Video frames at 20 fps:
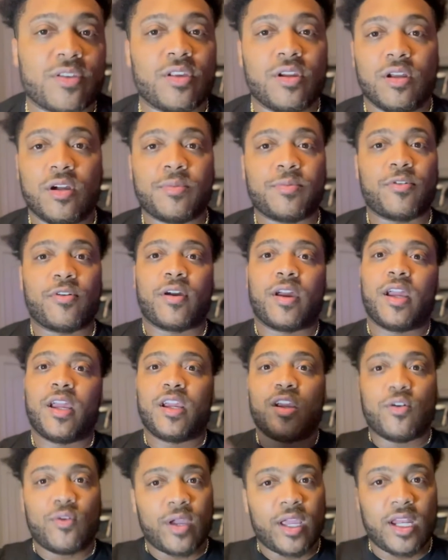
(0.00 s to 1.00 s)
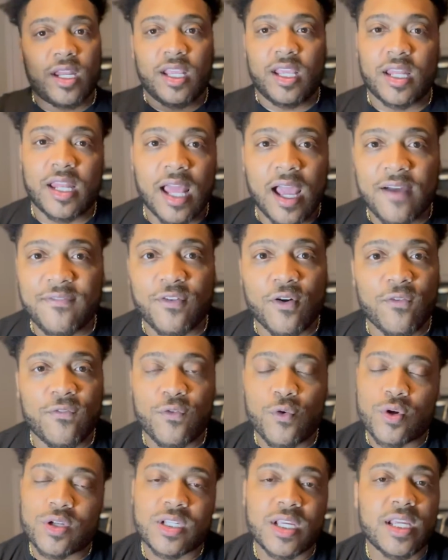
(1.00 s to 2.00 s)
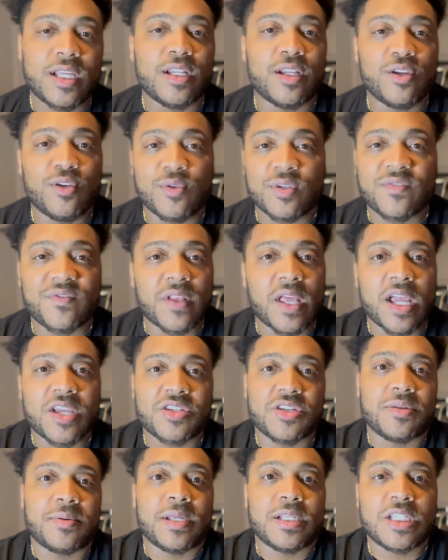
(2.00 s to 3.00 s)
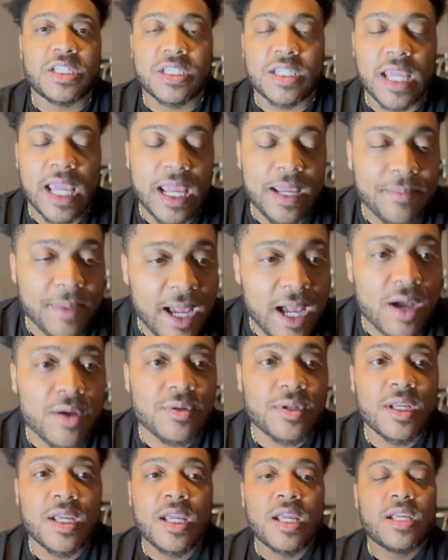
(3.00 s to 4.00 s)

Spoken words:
an upgrade. Go ahead and get the iPhone 14, the newest flagship that just came out.